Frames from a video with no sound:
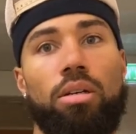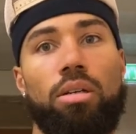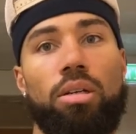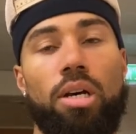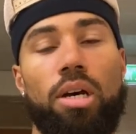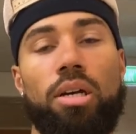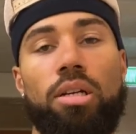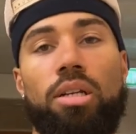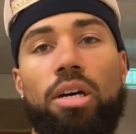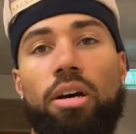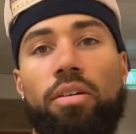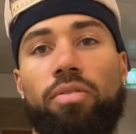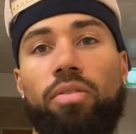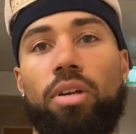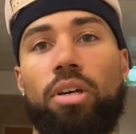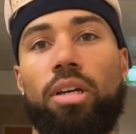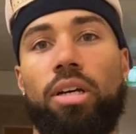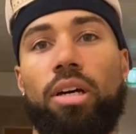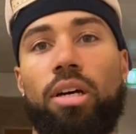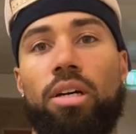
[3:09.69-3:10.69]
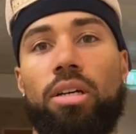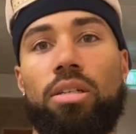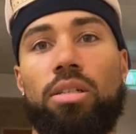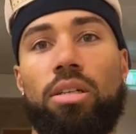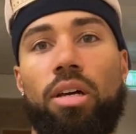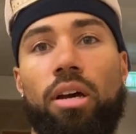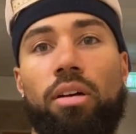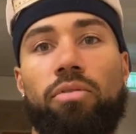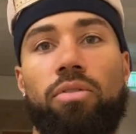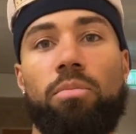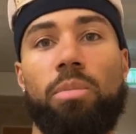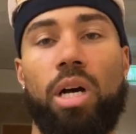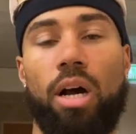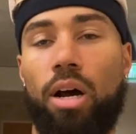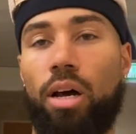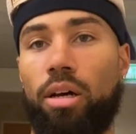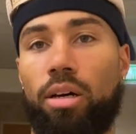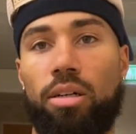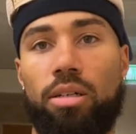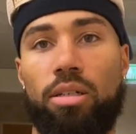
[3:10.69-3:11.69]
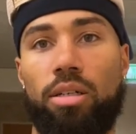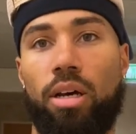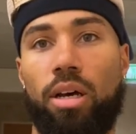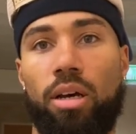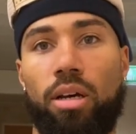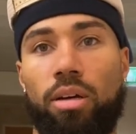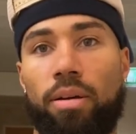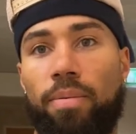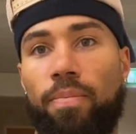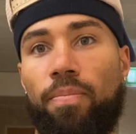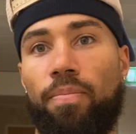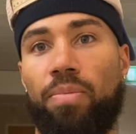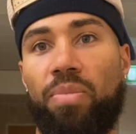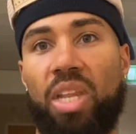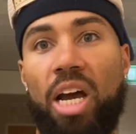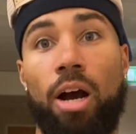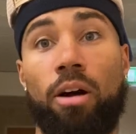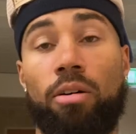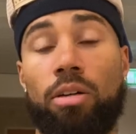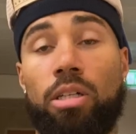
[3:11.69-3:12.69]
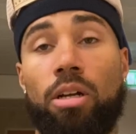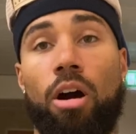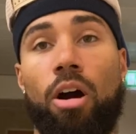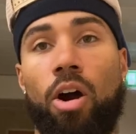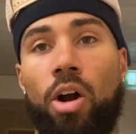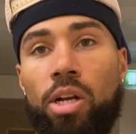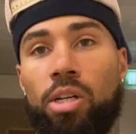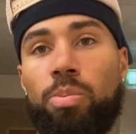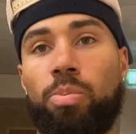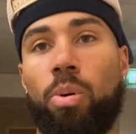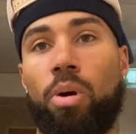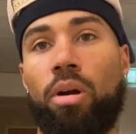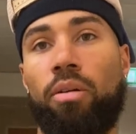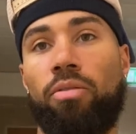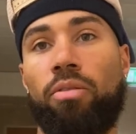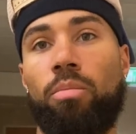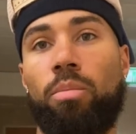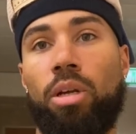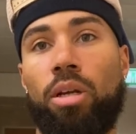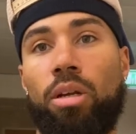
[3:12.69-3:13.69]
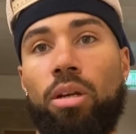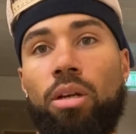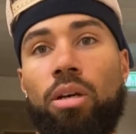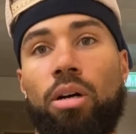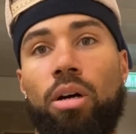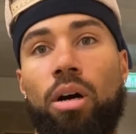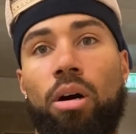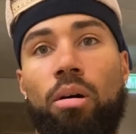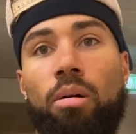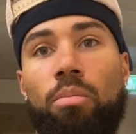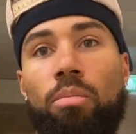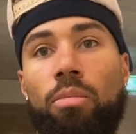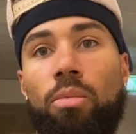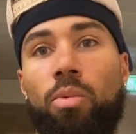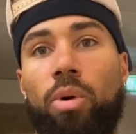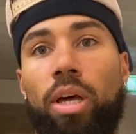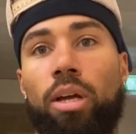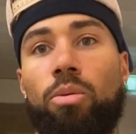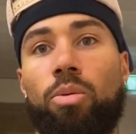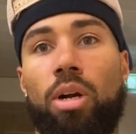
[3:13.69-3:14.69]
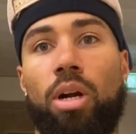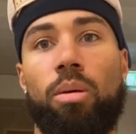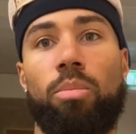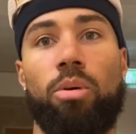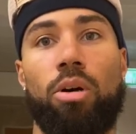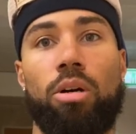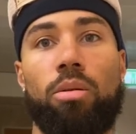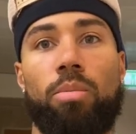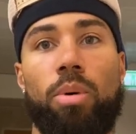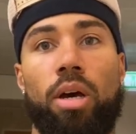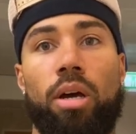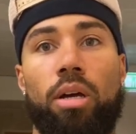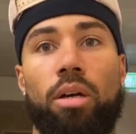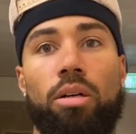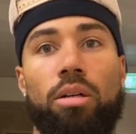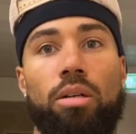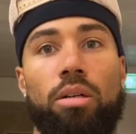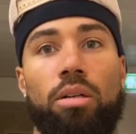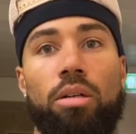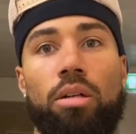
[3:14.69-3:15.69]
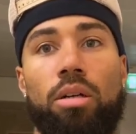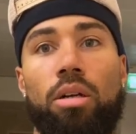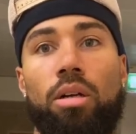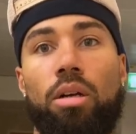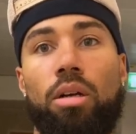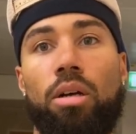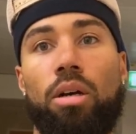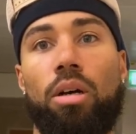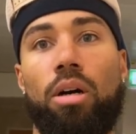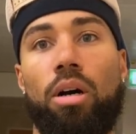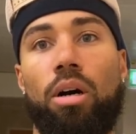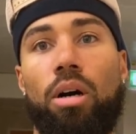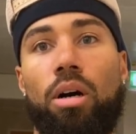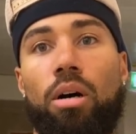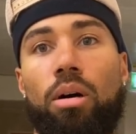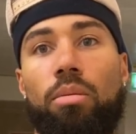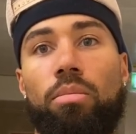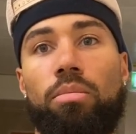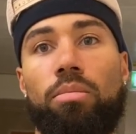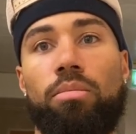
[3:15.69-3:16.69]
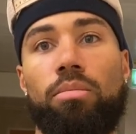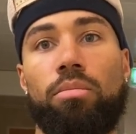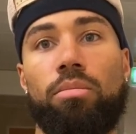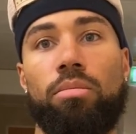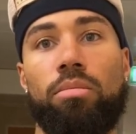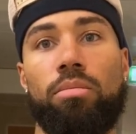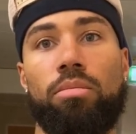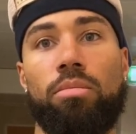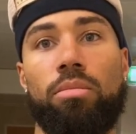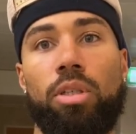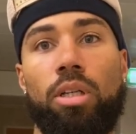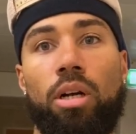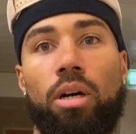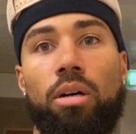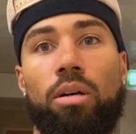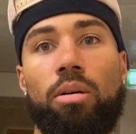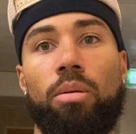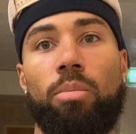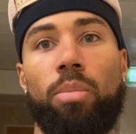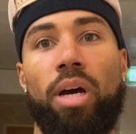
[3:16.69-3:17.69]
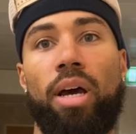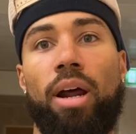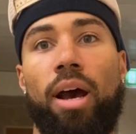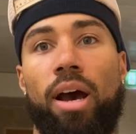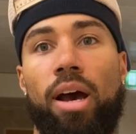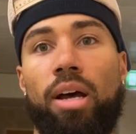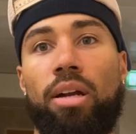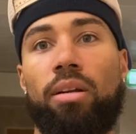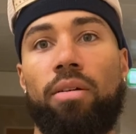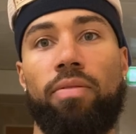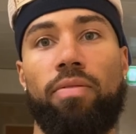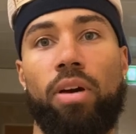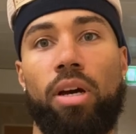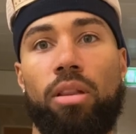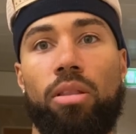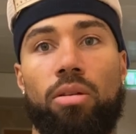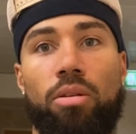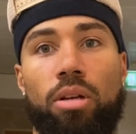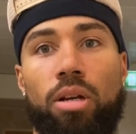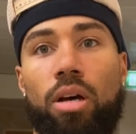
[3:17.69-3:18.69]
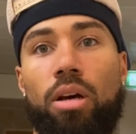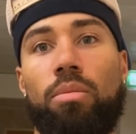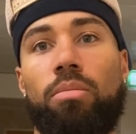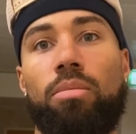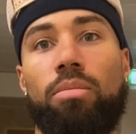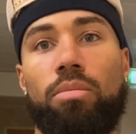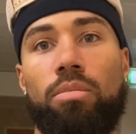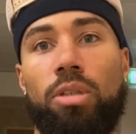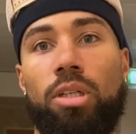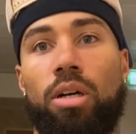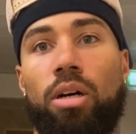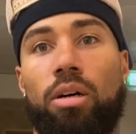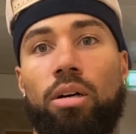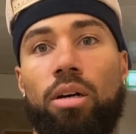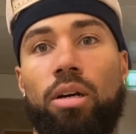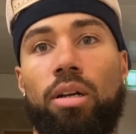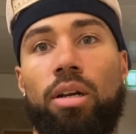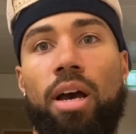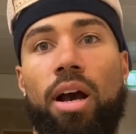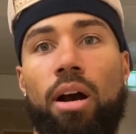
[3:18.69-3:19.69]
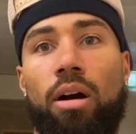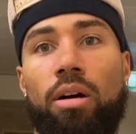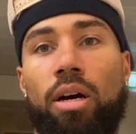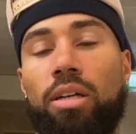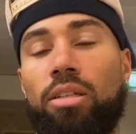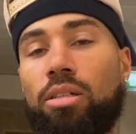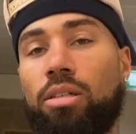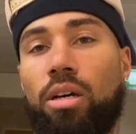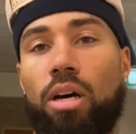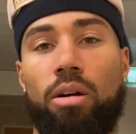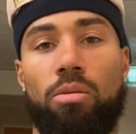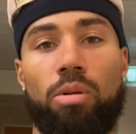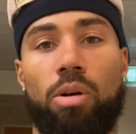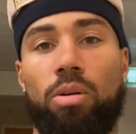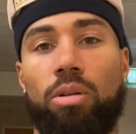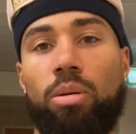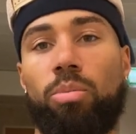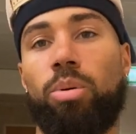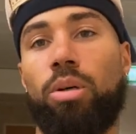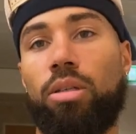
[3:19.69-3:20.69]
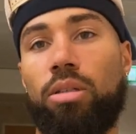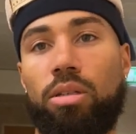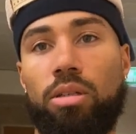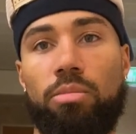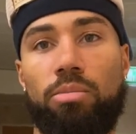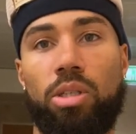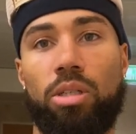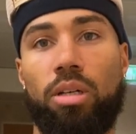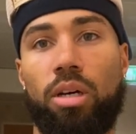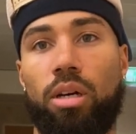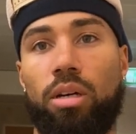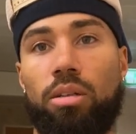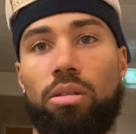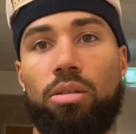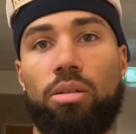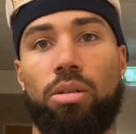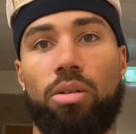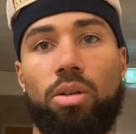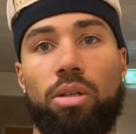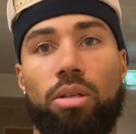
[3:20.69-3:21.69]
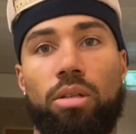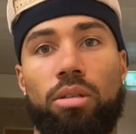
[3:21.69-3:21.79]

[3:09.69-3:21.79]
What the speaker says: Yeah, definitely, because from college, that was the hardest point for me, when I broke my ankle, but I had to fight through that, and now I just kind of roll with the punches. I'm just kind of used to it.